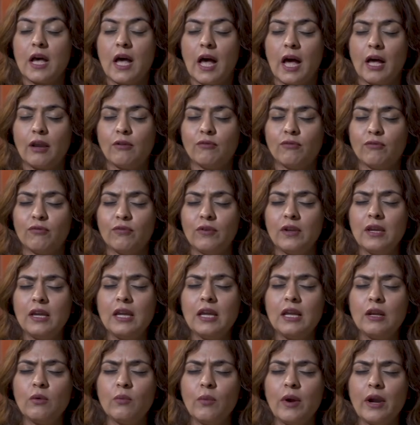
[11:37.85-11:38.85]
And
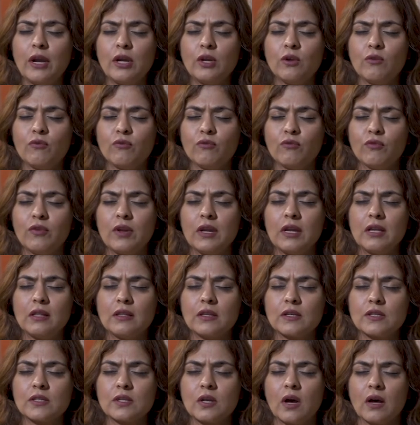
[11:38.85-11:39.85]
feel where you feel
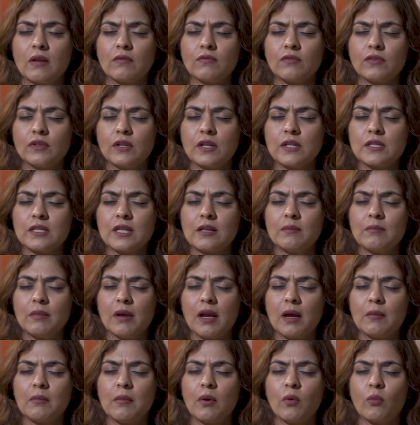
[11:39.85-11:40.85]
this confidence and
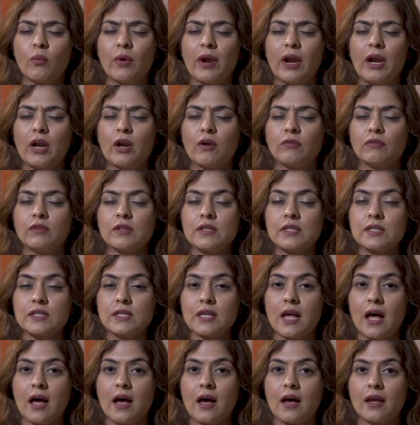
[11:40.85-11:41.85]
become aware of the
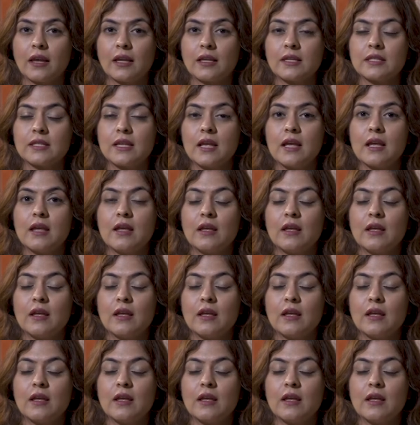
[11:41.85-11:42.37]
size,